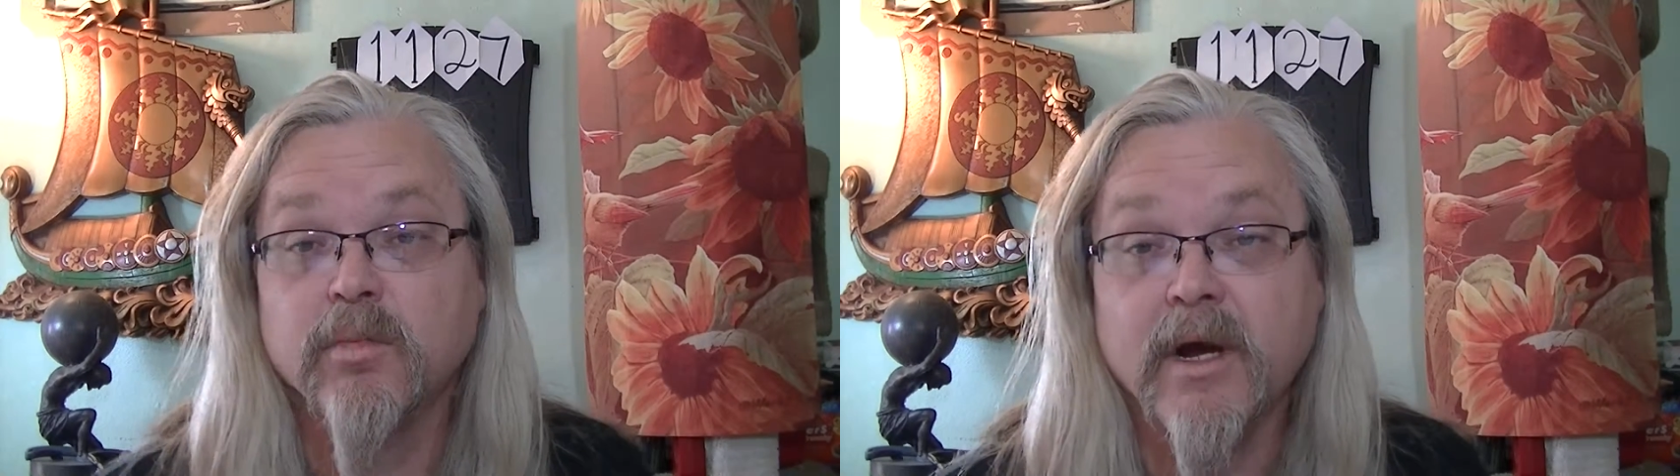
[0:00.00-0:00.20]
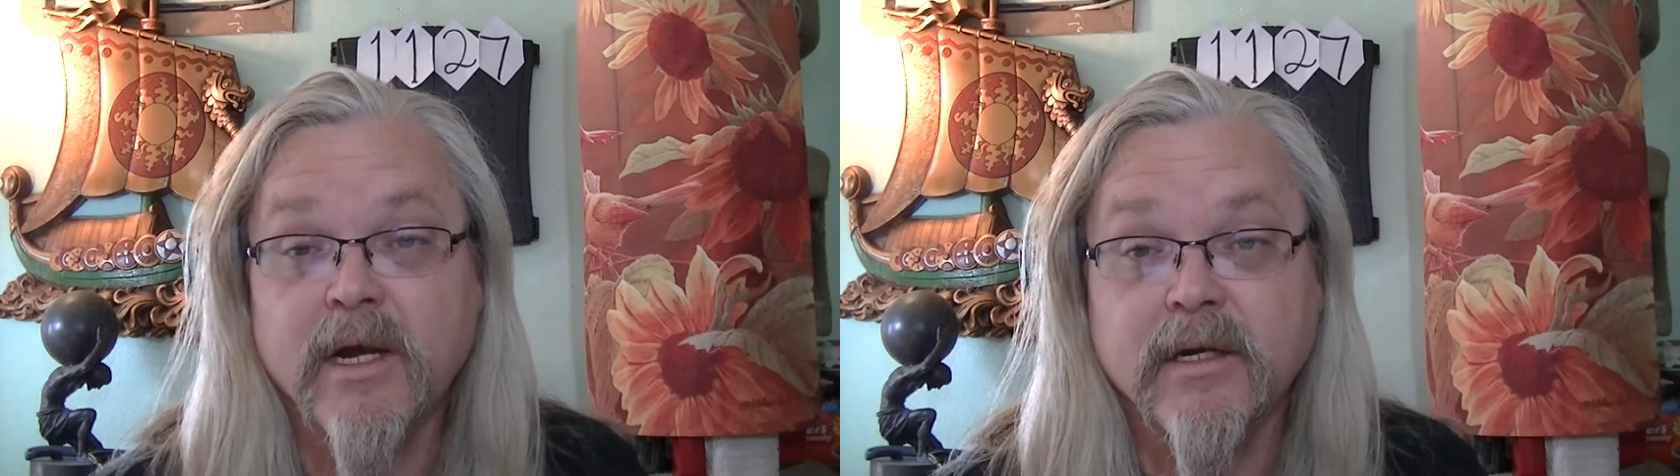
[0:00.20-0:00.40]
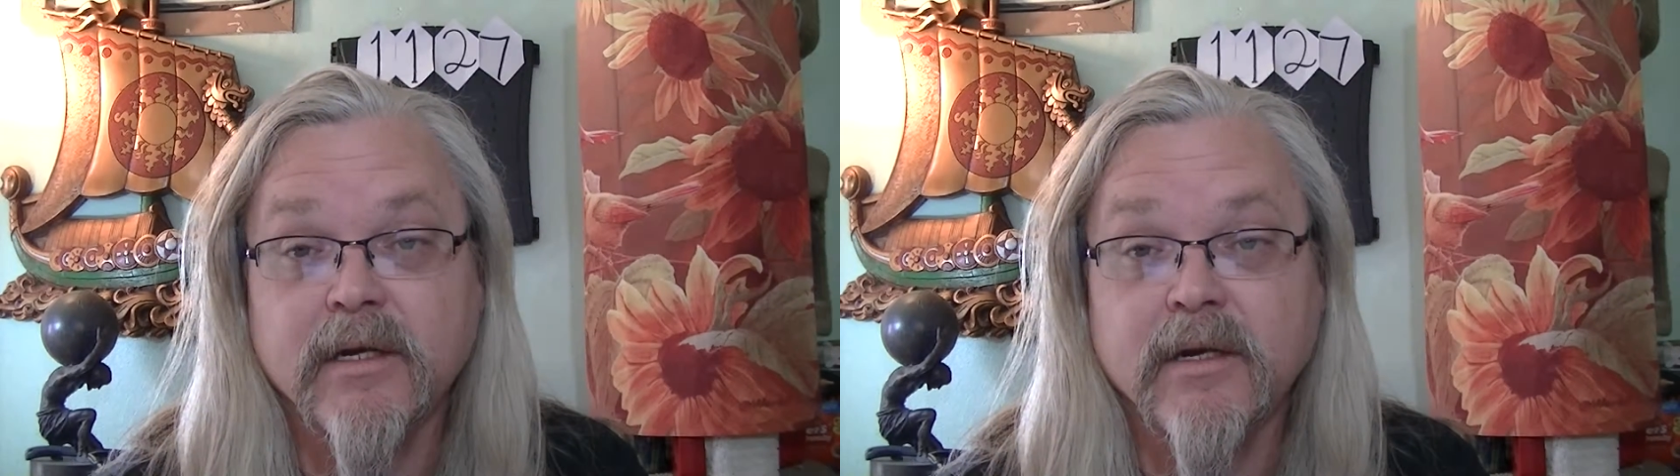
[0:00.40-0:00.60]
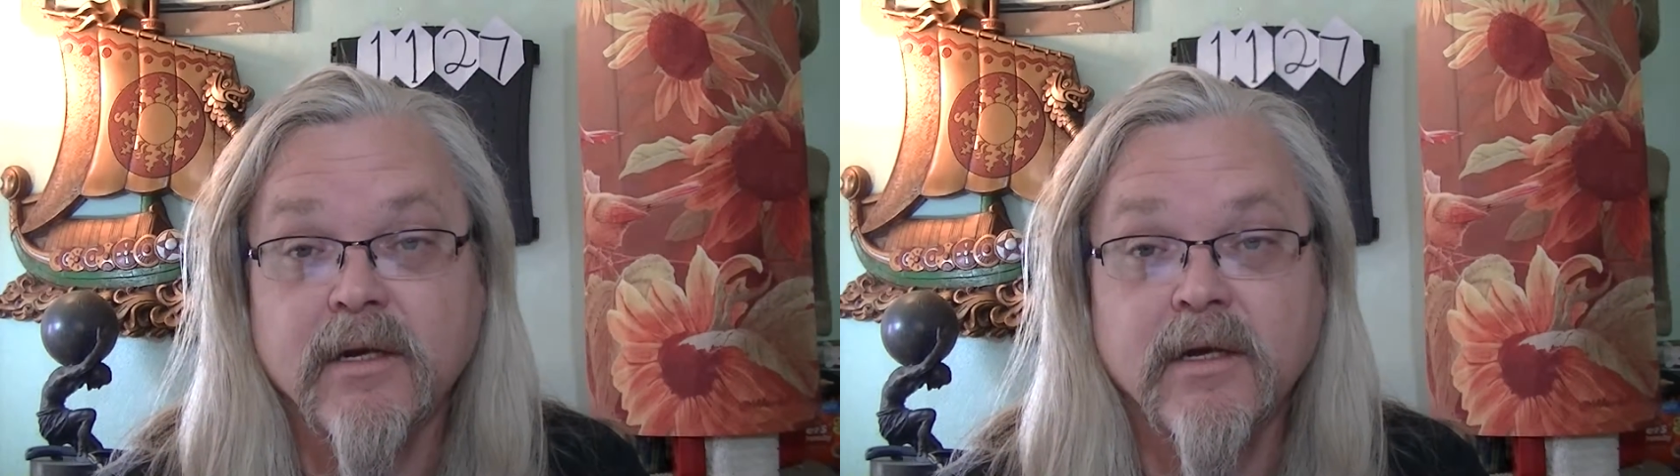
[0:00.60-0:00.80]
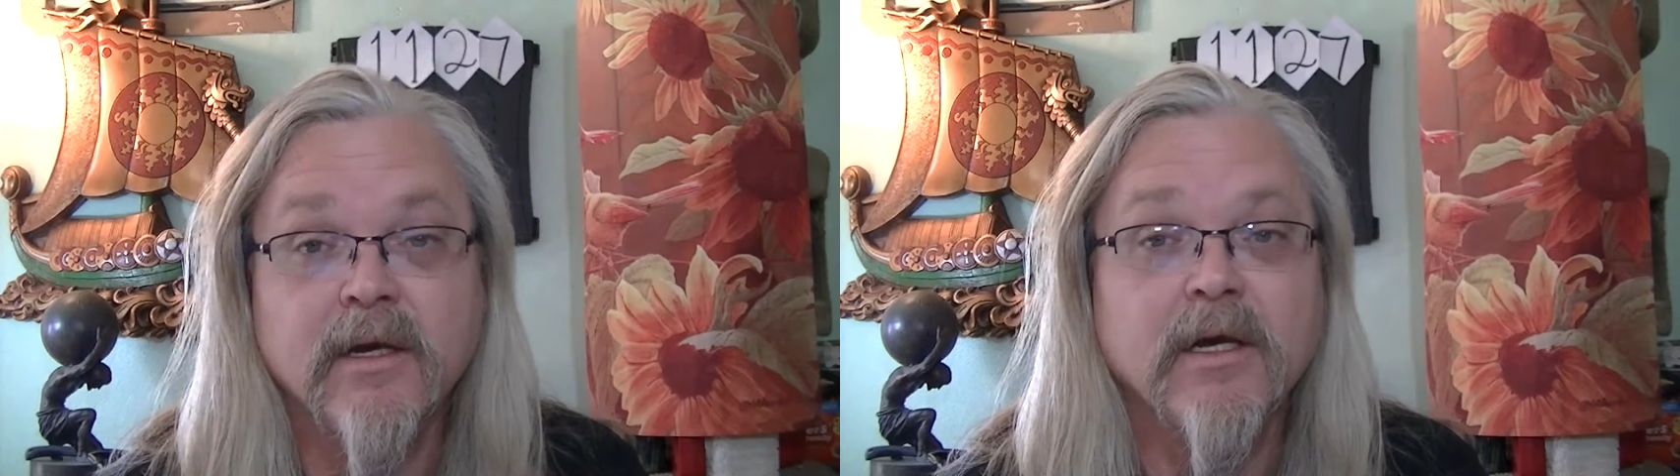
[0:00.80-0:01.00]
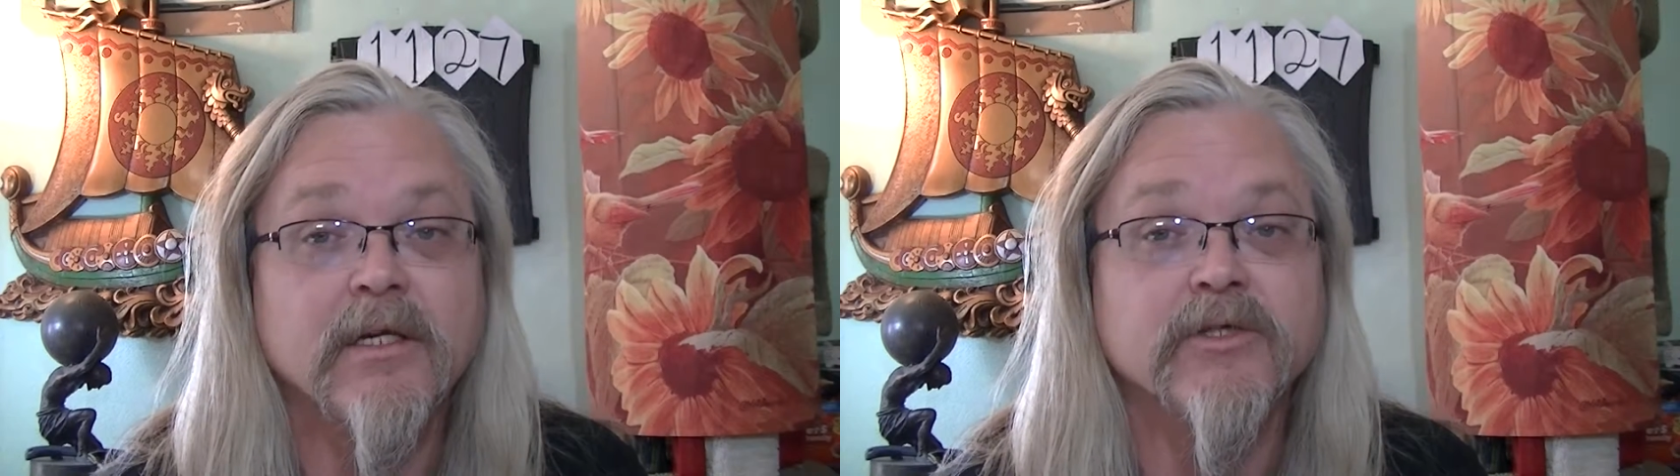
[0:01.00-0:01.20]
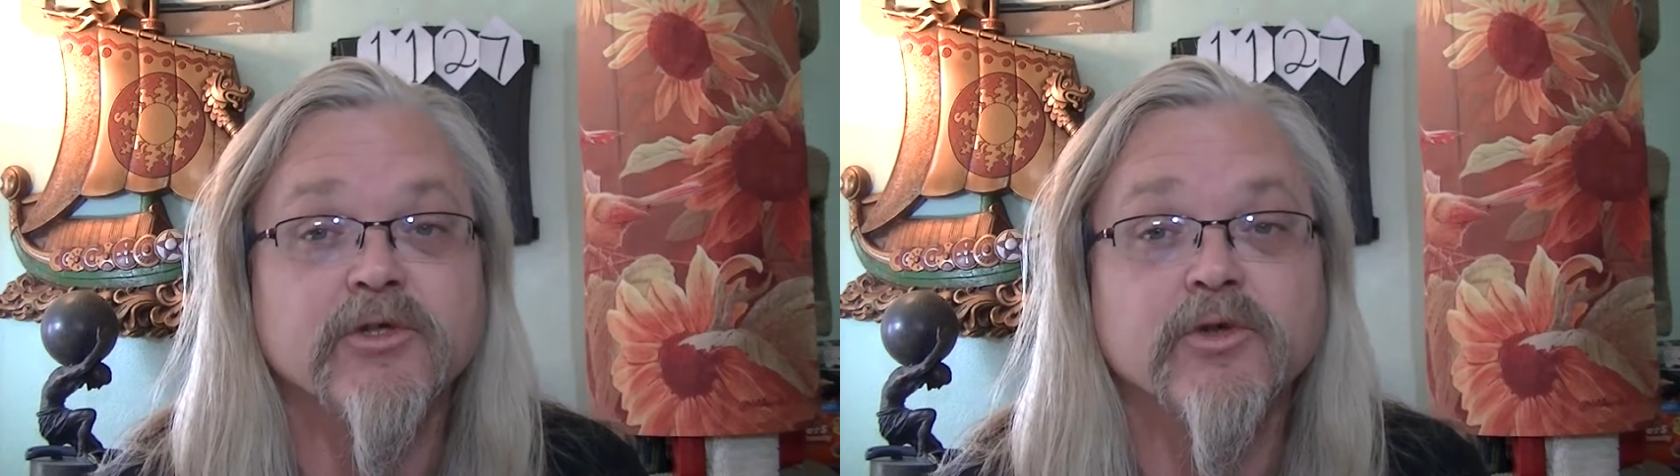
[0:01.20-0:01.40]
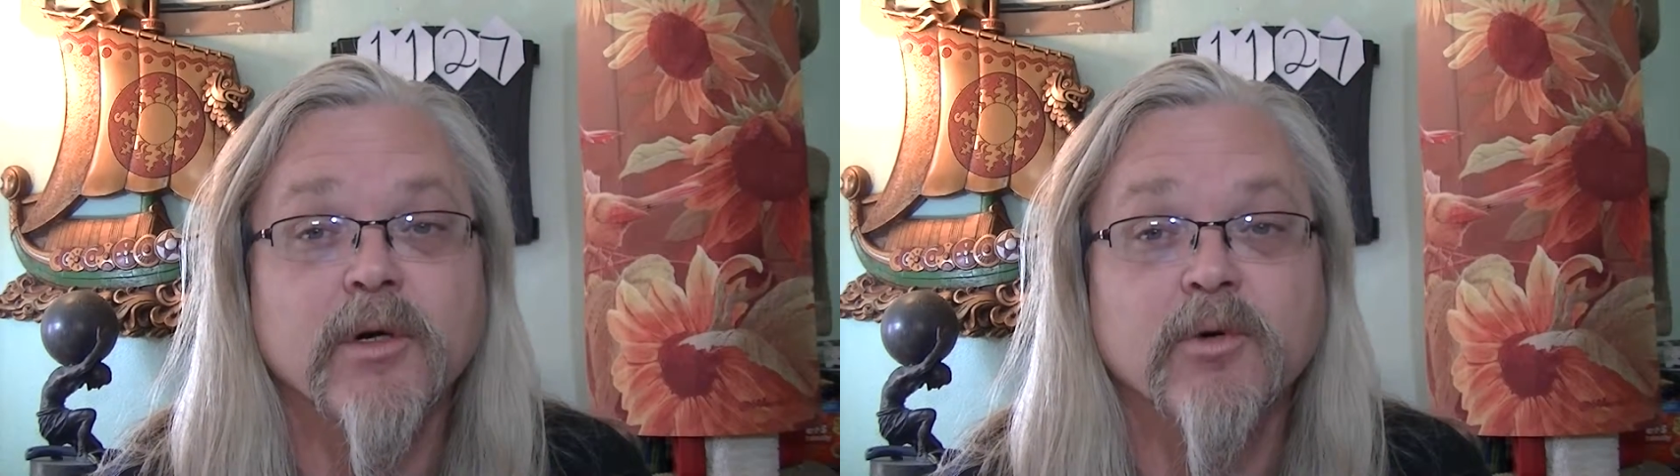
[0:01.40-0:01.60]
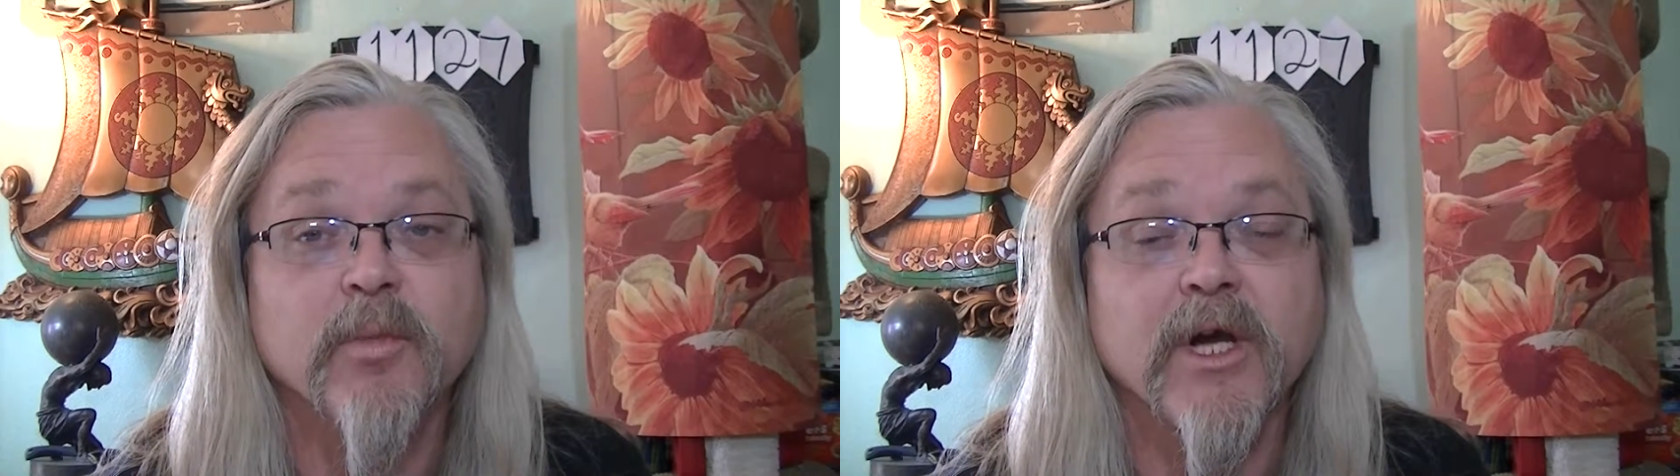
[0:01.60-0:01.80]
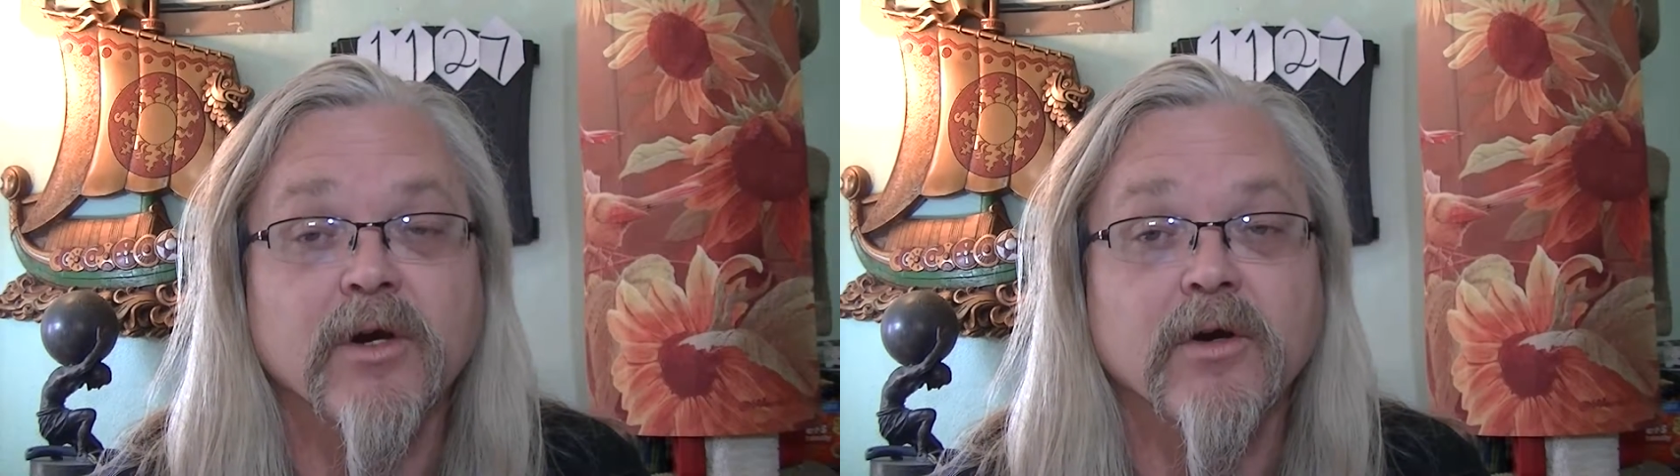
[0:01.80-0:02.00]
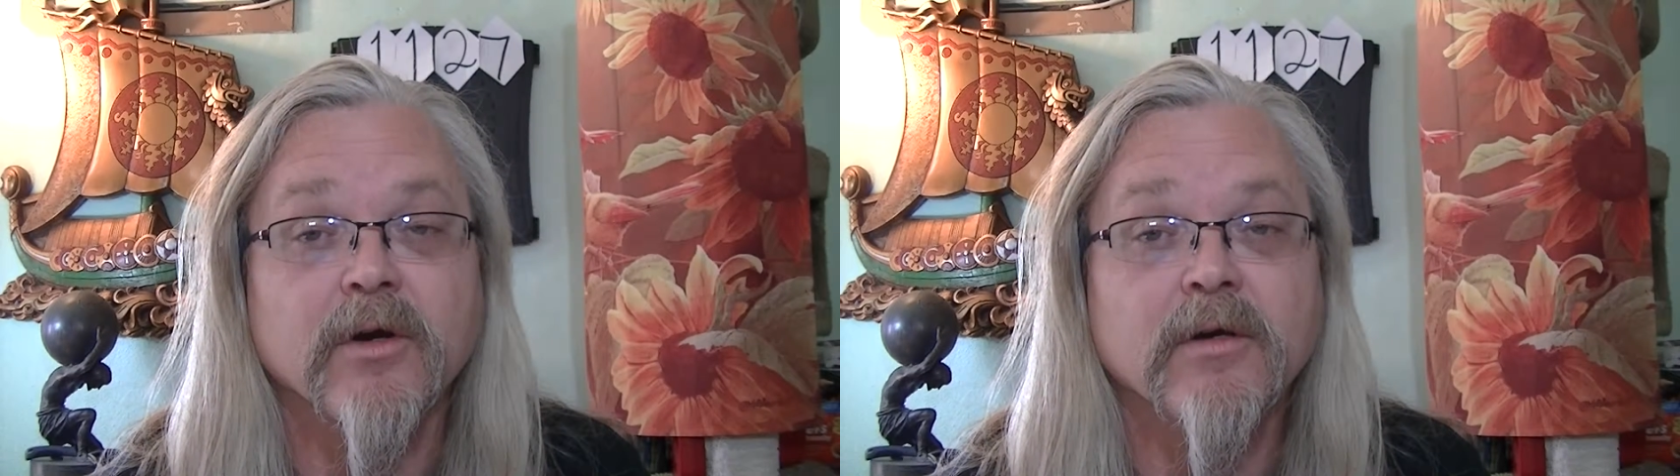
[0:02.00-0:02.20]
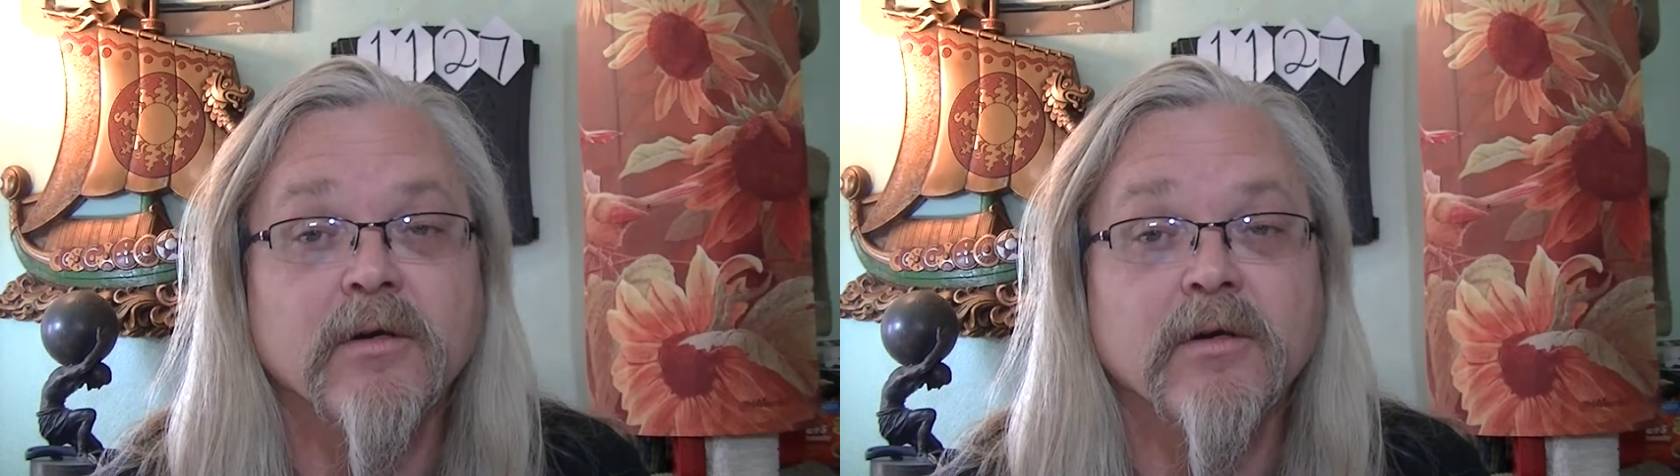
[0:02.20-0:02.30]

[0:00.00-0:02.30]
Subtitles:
branded as a troublemaker."